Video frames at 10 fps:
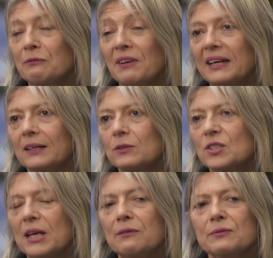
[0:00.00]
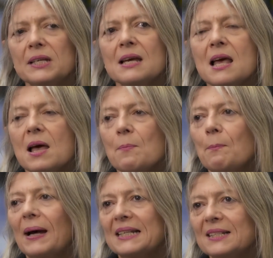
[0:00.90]
very good safety.
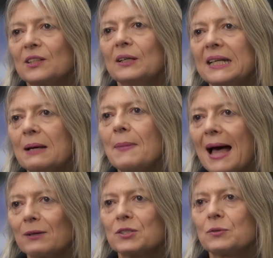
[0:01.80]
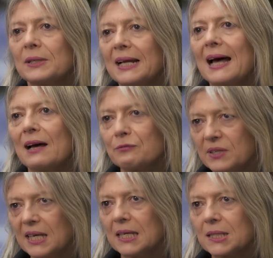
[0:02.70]
But it's only about
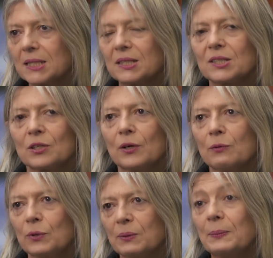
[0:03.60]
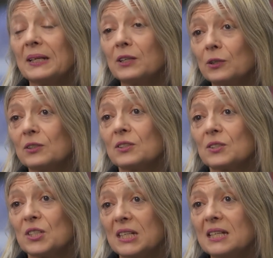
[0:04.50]
2.5 years. And so it would have been good
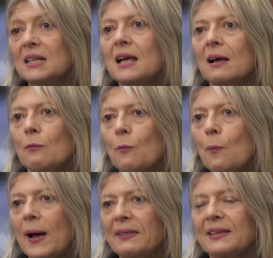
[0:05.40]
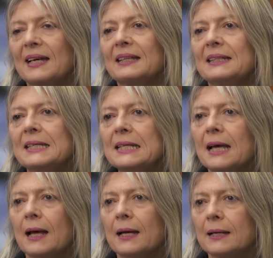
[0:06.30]
to see whether
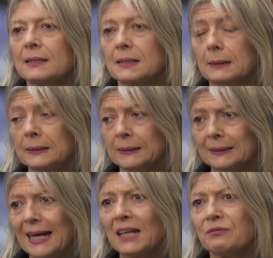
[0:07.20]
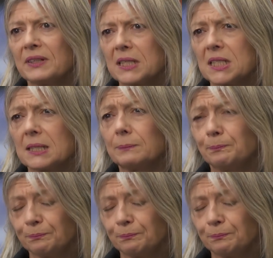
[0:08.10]
the adverse